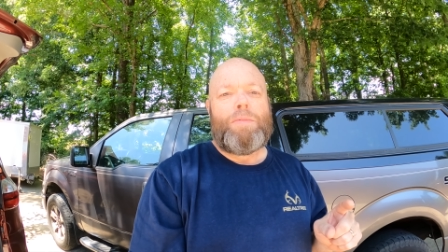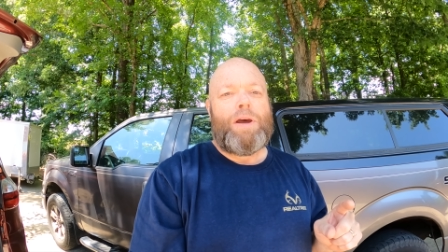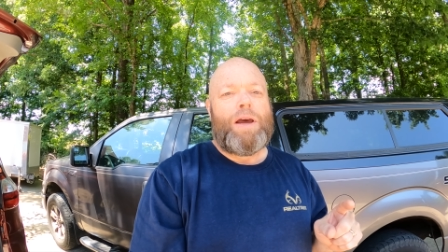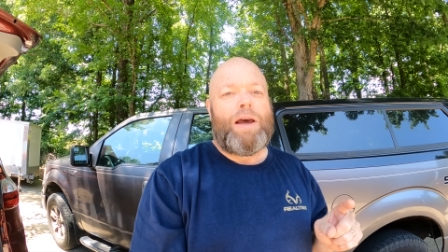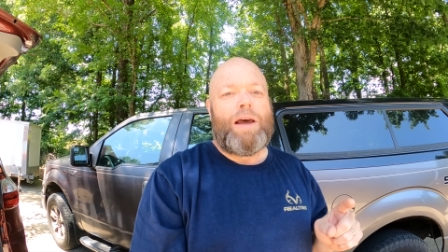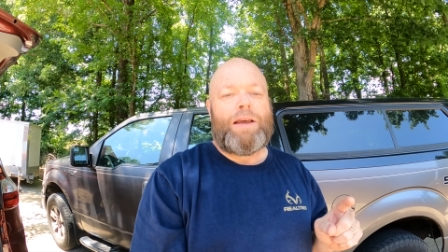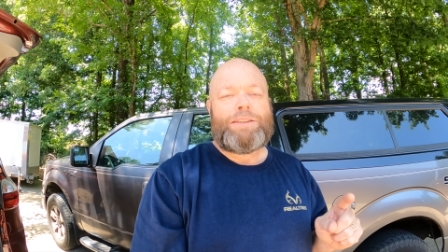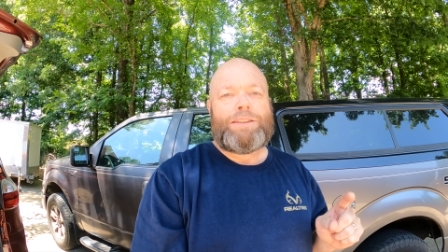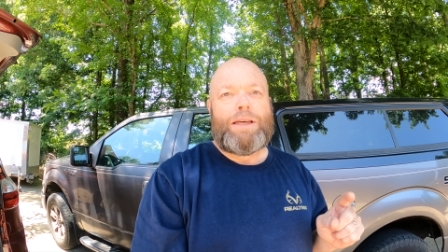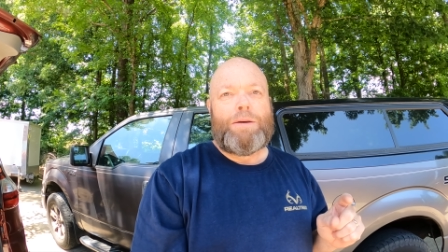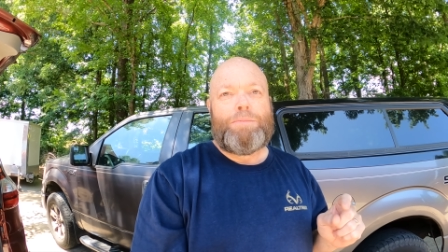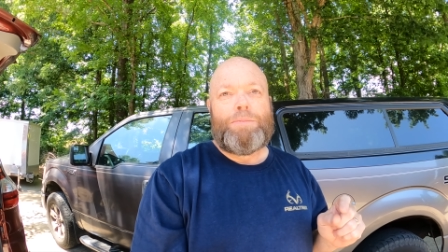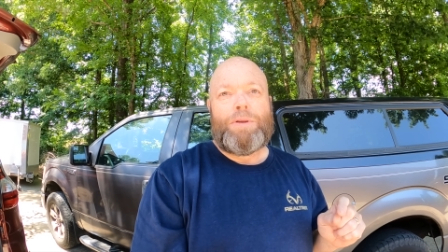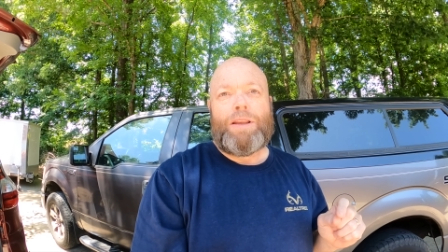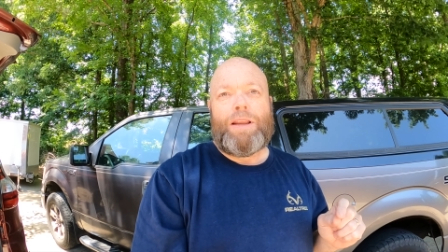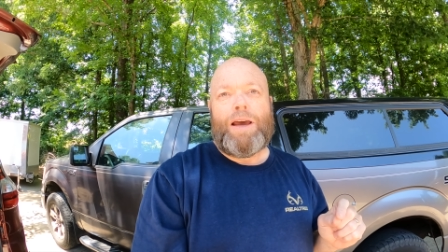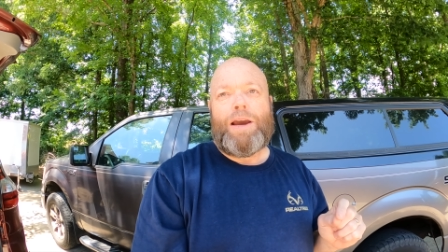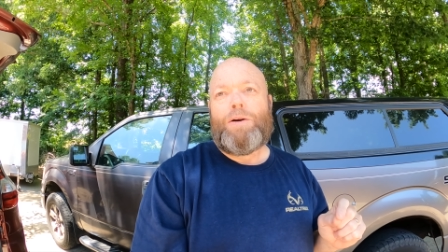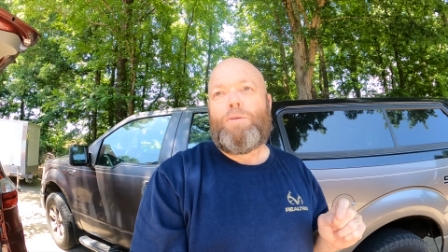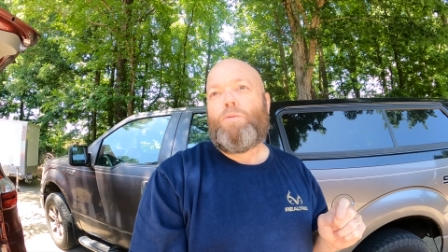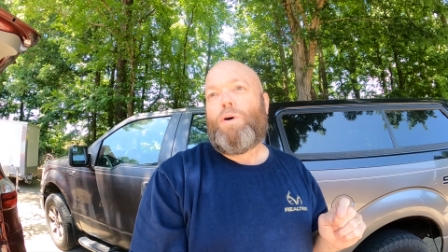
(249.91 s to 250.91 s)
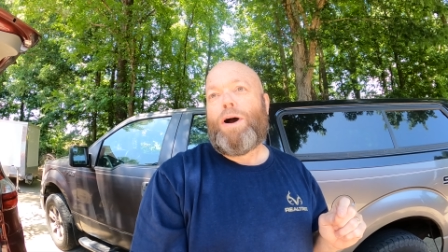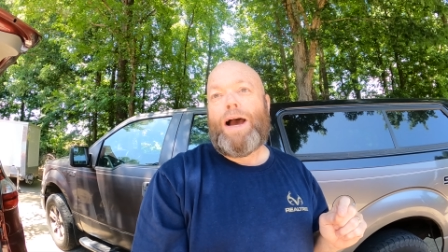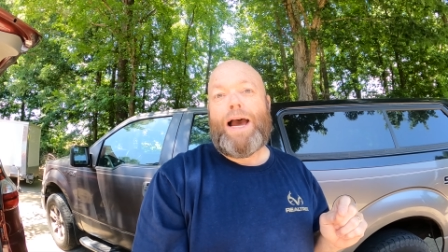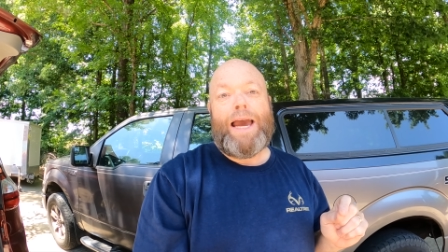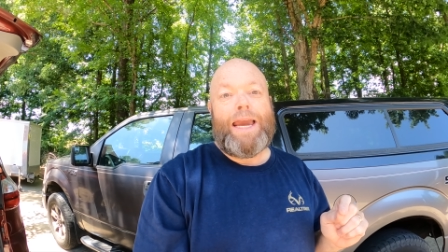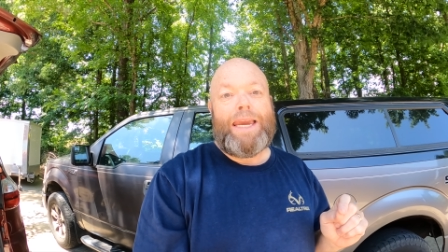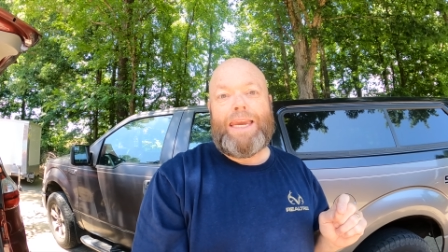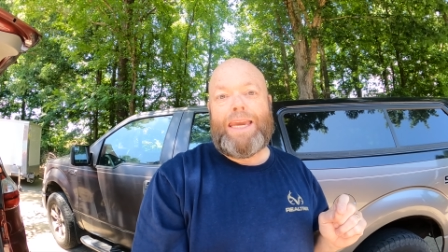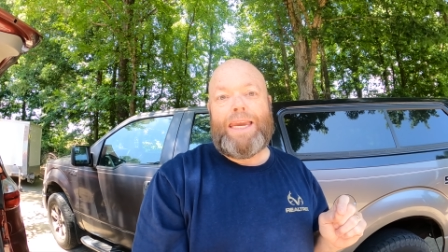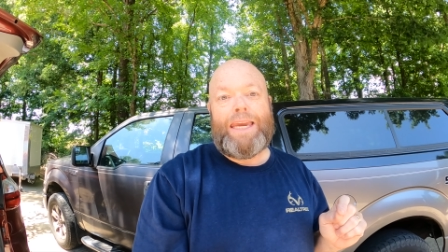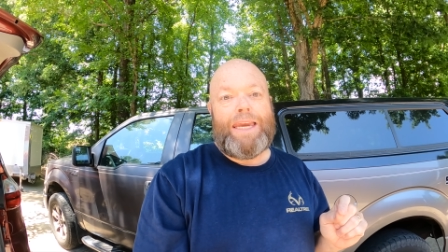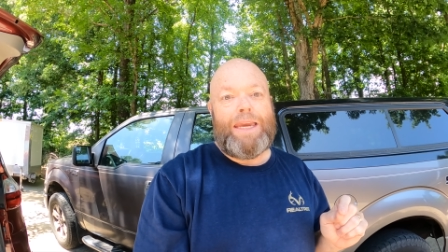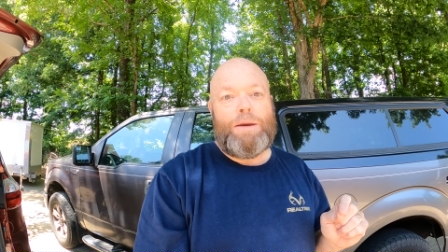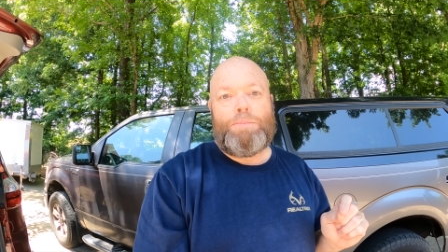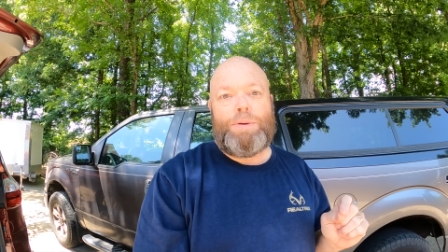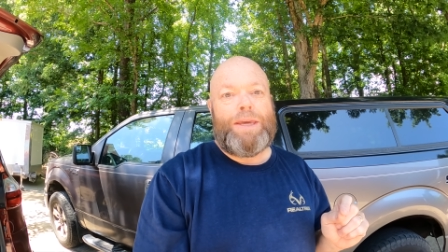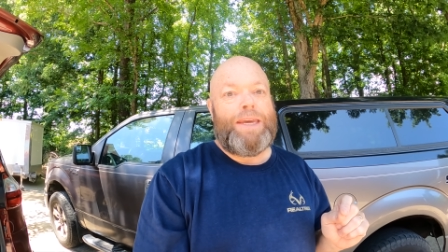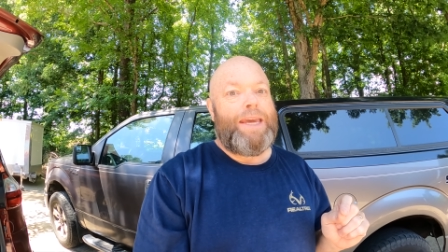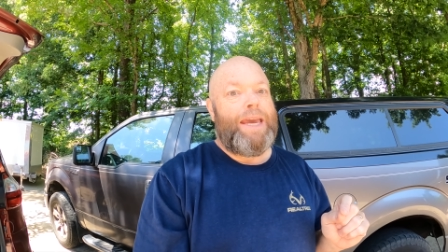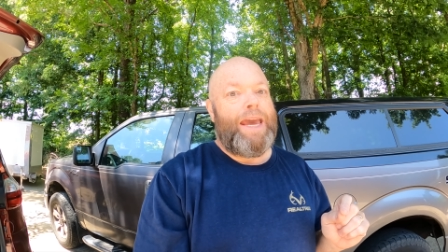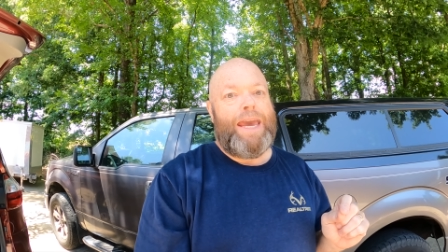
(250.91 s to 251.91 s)
Uh, something like Y E E
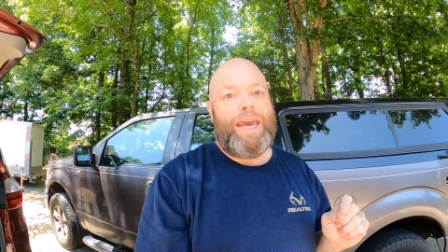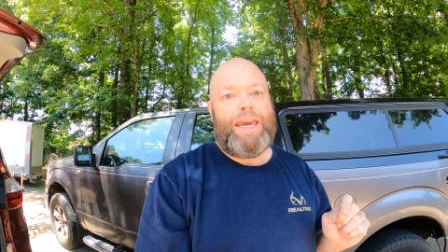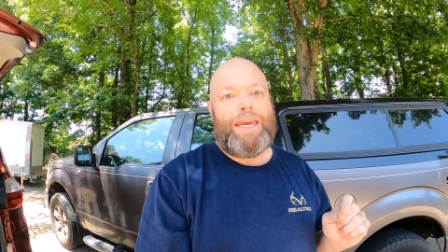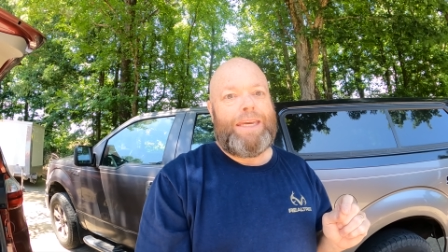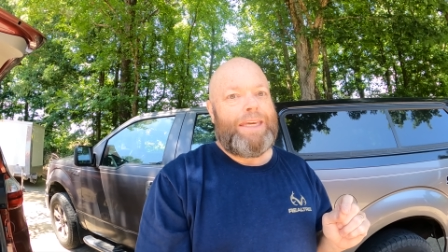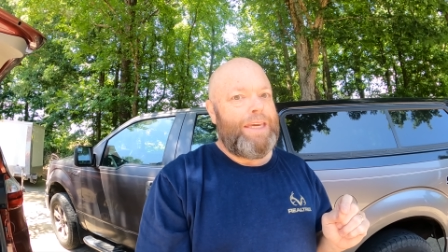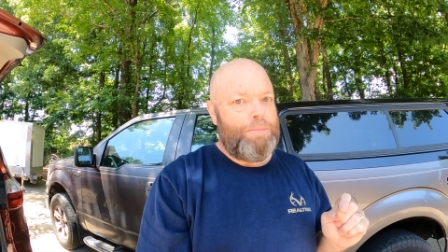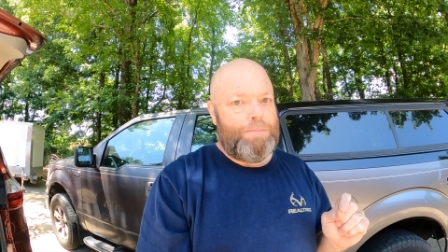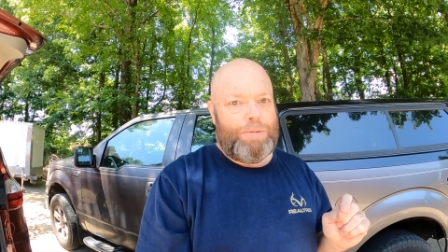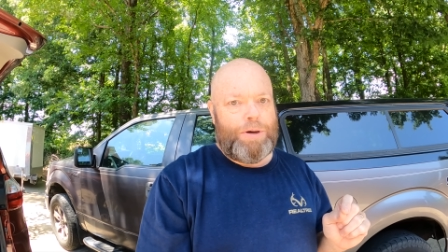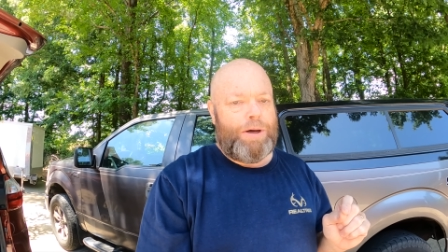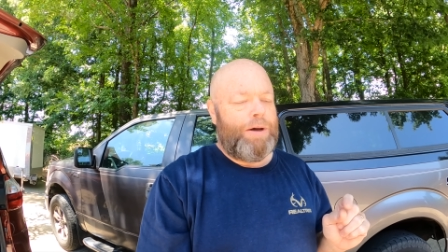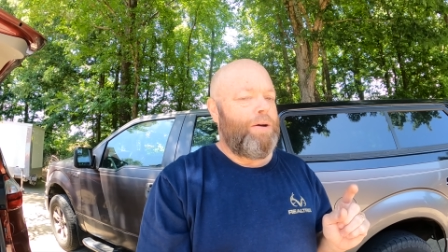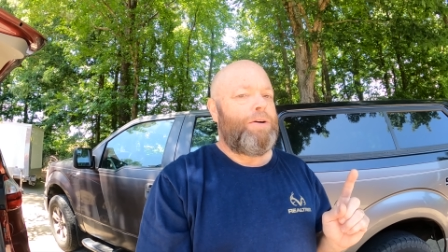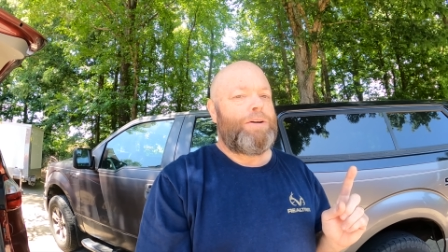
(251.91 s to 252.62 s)
P A, Yeepa,